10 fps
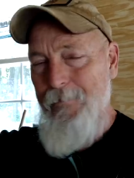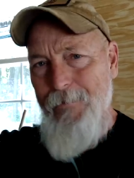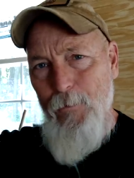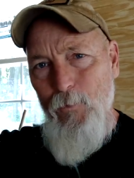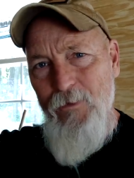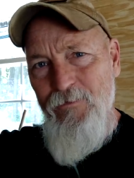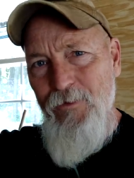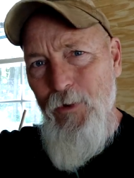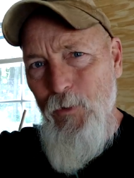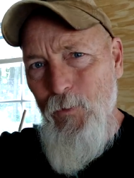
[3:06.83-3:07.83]
there was
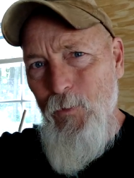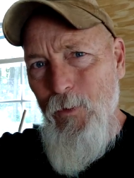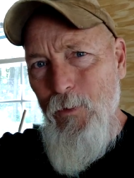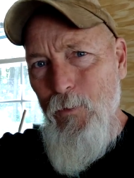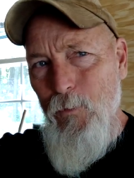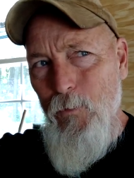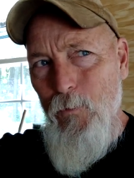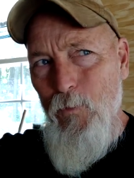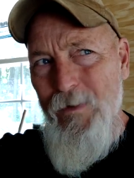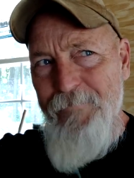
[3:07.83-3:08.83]
no
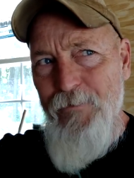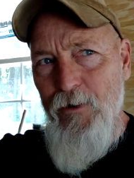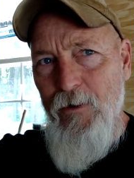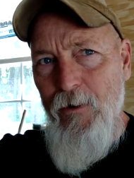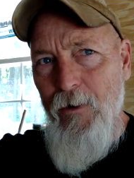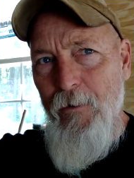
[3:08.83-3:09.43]
river,